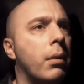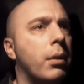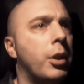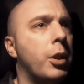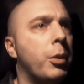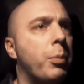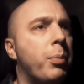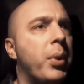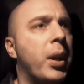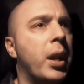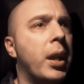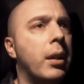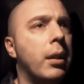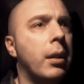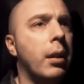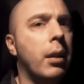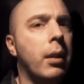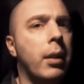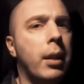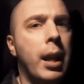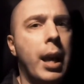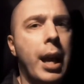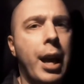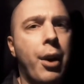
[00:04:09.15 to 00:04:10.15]

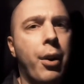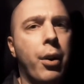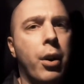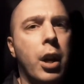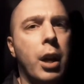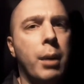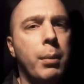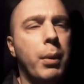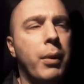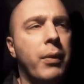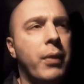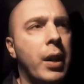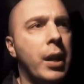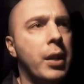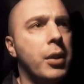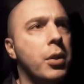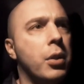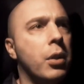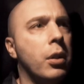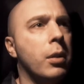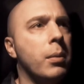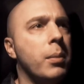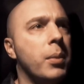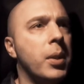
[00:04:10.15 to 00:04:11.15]
dependent the outcome of that
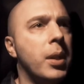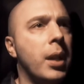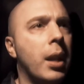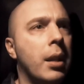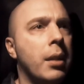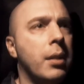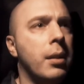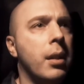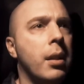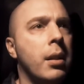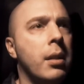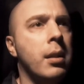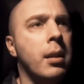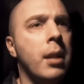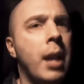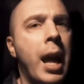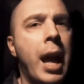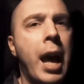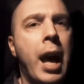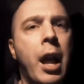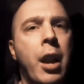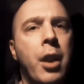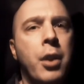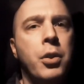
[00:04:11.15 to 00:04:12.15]
circumstance is and the
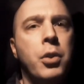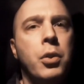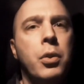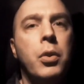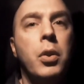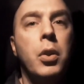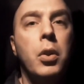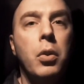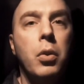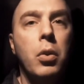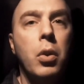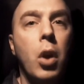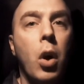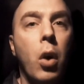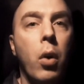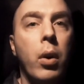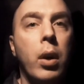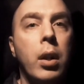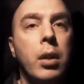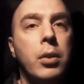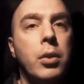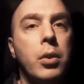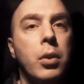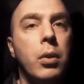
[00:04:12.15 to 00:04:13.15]
attitude that you go
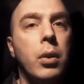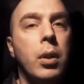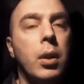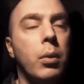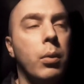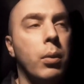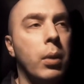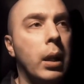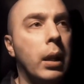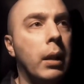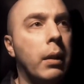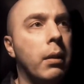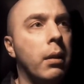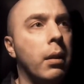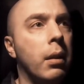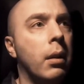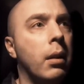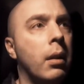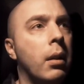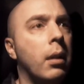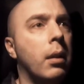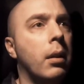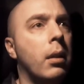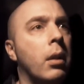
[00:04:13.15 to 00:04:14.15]
into it with,
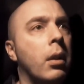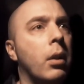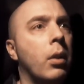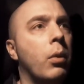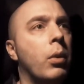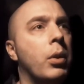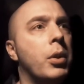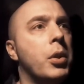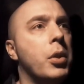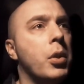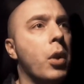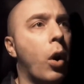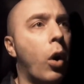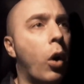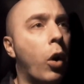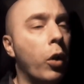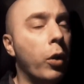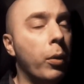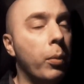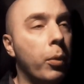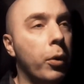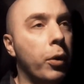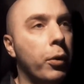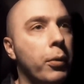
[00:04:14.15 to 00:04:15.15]
which is all
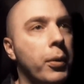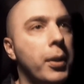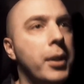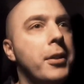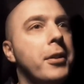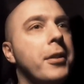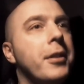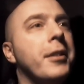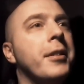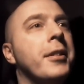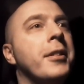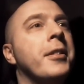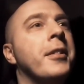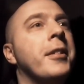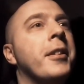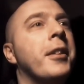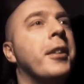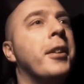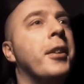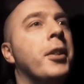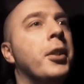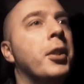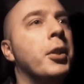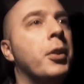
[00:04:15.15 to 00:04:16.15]
the more reason
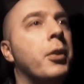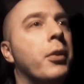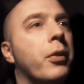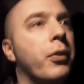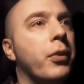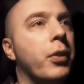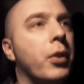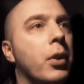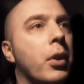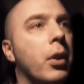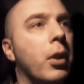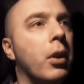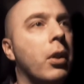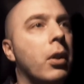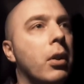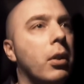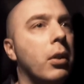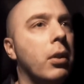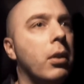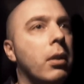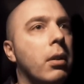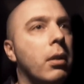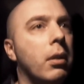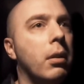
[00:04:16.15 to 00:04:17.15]

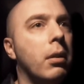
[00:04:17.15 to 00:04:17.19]
for